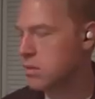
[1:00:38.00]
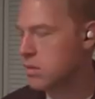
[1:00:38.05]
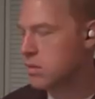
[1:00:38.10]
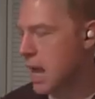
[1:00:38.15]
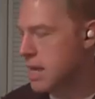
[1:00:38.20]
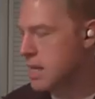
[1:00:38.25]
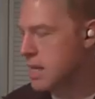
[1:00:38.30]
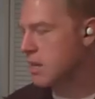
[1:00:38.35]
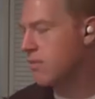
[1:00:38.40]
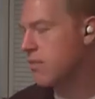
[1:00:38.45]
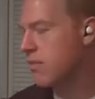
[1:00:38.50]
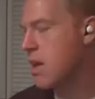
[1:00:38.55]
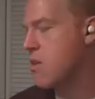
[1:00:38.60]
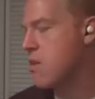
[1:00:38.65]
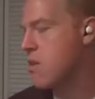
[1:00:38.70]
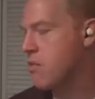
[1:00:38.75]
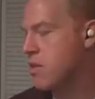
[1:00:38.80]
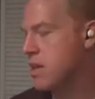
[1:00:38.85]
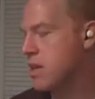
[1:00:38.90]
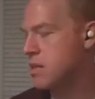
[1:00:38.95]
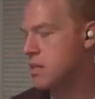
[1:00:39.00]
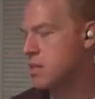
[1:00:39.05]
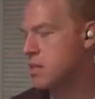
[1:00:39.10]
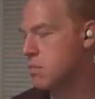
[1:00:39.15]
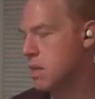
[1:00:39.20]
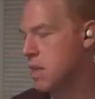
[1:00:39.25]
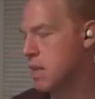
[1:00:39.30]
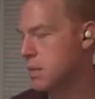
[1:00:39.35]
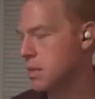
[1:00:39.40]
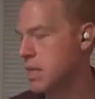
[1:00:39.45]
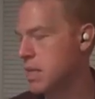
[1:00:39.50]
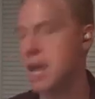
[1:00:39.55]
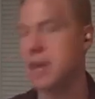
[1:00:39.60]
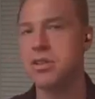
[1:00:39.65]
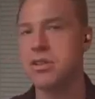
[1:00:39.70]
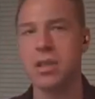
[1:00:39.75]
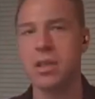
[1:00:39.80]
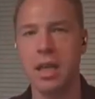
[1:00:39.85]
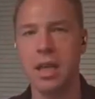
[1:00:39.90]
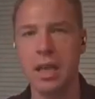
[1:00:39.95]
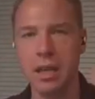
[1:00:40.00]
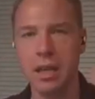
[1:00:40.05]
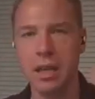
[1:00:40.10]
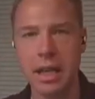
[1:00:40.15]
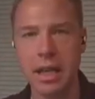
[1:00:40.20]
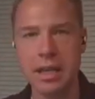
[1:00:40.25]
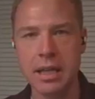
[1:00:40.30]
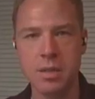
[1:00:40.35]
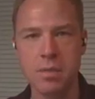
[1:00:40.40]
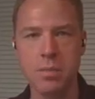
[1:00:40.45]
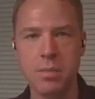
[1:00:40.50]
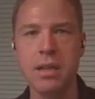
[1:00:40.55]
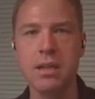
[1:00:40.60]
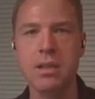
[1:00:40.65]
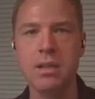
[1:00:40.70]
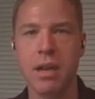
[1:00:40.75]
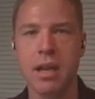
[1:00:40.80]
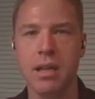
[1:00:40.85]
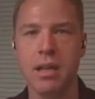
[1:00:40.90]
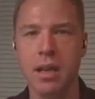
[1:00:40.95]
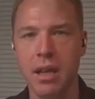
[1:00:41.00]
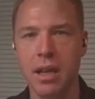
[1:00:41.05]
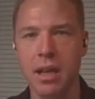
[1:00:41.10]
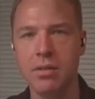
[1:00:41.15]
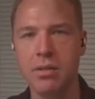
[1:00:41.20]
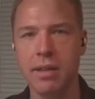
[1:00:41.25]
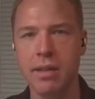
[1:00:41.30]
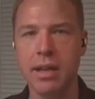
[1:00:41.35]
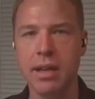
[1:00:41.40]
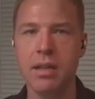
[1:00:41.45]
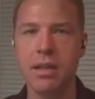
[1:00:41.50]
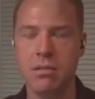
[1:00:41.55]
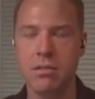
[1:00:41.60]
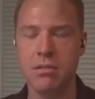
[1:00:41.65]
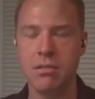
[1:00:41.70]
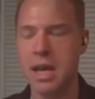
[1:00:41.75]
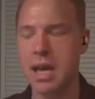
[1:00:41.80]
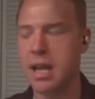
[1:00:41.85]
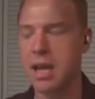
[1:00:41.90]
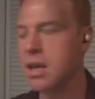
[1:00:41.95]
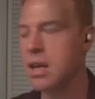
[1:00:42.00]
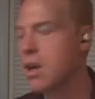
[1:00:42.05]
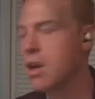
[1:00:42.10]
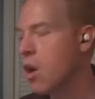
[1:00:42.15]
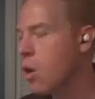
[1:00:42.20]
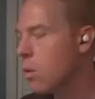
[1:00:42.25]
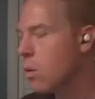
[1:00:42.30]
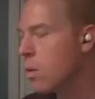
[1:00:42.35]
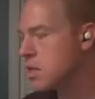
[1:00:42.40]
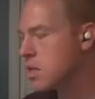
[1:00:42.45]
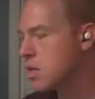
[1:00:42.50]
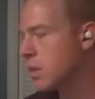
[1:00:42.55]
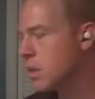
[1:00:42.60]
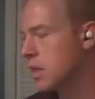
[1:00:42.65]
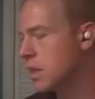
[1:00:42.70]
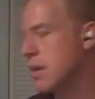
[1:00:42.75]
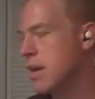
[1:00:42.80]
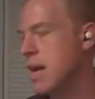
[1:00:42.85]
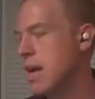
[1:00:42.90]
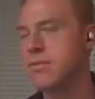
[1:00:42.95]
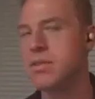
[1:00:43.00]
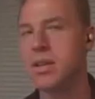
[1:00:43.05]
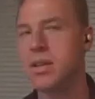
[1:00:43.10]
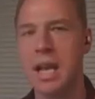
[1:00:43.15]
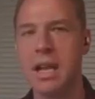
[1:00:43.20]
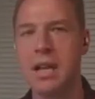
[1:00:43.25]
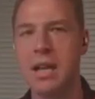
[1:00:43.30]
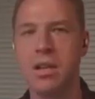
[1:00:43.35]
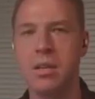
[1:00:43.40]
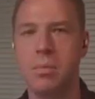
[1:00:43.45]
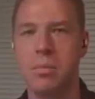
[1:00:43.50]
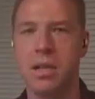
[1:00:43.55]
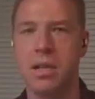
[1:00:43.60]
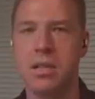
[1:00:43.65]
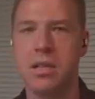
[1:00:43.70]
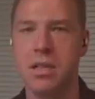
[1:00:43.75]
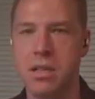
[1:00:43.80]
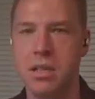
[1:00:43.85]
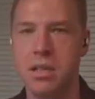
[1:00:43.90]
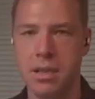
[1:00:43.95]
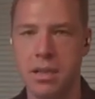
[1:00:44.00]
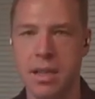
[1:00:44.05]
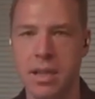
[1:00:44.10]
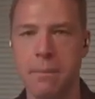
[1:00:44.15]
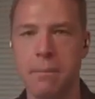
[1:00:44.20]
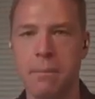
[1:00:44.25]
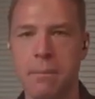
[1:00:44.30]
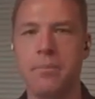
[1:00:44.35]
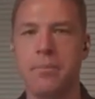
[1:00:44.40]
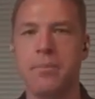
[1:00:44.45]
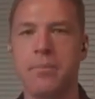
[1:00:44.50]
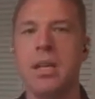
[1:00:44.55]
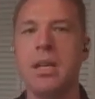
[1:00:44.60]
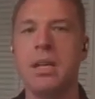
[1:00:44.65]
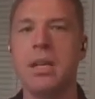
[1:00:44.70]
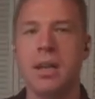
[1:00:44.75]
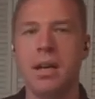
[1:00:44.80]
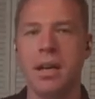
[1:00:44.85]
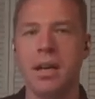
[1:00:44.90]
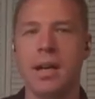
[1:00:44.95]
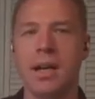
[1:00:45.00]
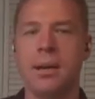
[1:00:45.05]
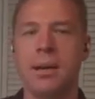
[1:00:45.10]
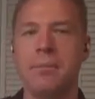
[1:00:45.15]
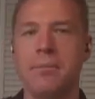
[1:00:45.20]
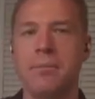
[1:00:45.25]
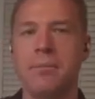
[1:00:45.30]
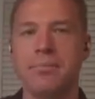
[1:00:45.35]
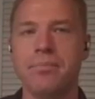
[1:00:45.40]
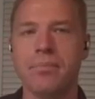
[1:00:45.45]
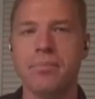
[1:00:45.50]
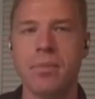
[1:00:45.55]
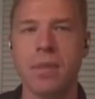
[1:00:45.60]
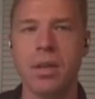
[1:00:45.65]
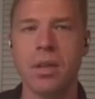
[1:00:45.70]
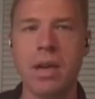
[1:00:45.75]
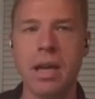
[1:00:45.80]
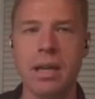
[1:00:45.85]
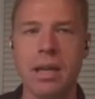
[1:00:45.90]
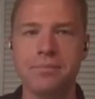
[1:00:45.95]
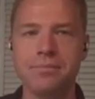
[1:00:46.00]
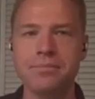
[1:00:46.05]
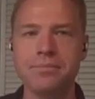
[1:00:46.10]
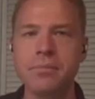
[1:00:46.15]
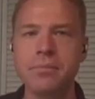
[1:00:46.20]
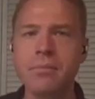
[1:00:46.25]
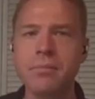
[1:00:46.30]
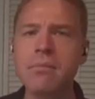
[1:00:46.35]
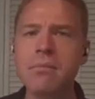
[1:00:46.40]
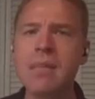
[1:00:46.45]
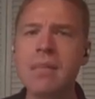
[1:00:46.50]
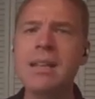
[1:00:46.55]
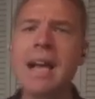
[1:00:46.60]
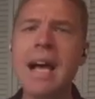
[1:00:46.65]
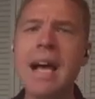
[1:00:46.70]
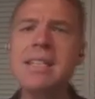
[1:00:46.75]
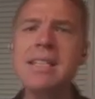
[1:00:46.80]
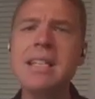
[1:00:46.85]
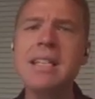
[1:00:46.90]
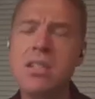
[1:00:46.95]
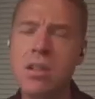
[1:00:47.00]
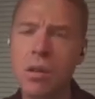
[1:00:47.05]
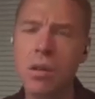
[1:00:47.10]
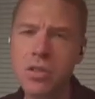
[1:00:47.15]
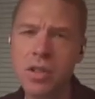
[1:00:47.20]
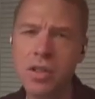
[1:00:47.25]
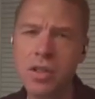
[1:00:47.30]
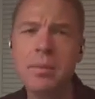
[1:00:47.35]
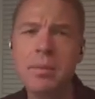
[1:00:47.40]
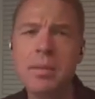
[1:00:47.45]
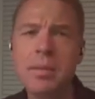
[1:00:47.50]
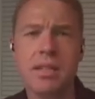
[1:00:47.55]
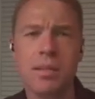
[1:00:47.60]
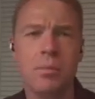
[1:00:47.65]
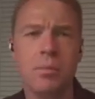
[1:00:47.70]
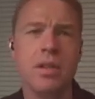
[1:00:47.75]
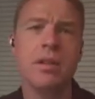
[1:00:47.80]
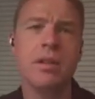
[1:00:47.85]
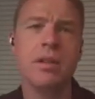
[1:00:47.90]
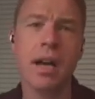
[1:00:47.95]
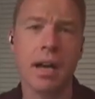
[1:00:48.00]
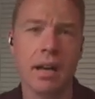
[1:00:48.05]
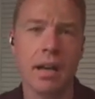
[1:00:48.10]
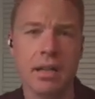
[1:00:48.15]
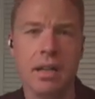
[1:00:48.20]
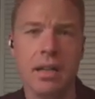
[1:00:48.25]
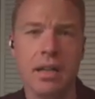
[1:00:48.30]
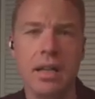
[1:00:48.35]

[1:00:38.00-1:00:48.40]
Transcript: identify their thesis and be able to actually like speak directly directly to that. Always know what they're after, cater your pitch to them. Um, okay. Lastly is don't try to be someone you're not.